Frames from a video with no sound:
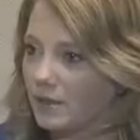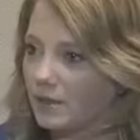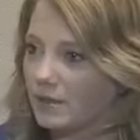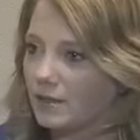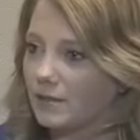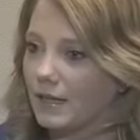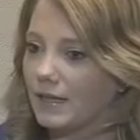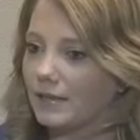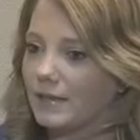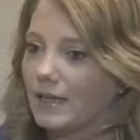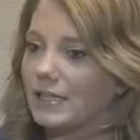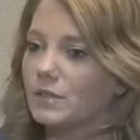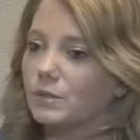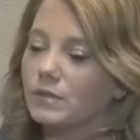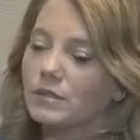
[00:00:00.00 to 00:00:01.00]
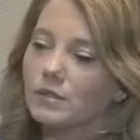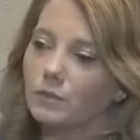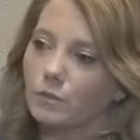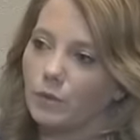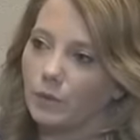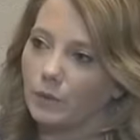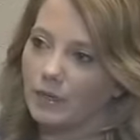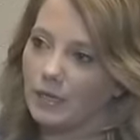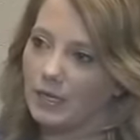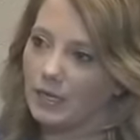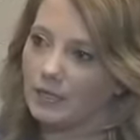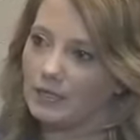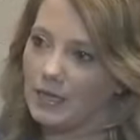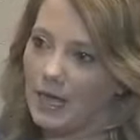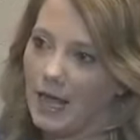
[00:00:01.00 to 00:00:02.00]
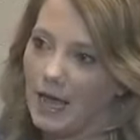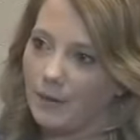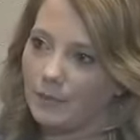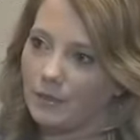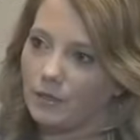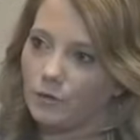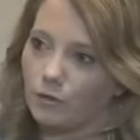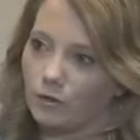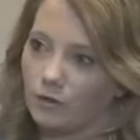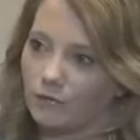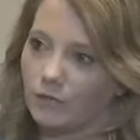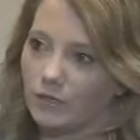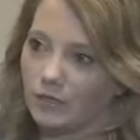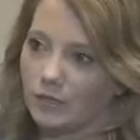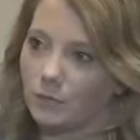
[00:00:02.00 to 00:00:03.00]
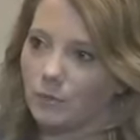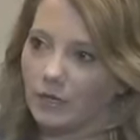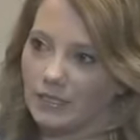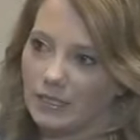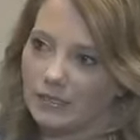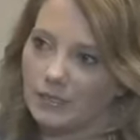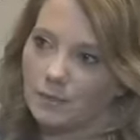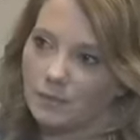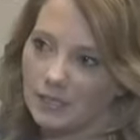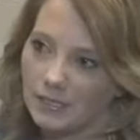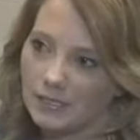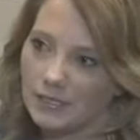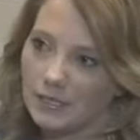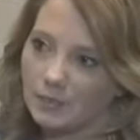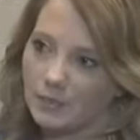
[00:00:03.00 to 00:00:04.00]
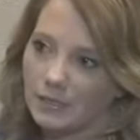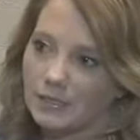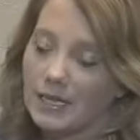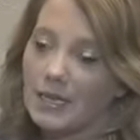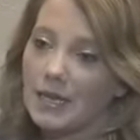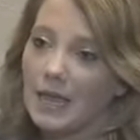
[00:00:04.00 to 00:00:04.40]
I think that, that that's what, what we need to happen in order for us to break down some of these stigmas.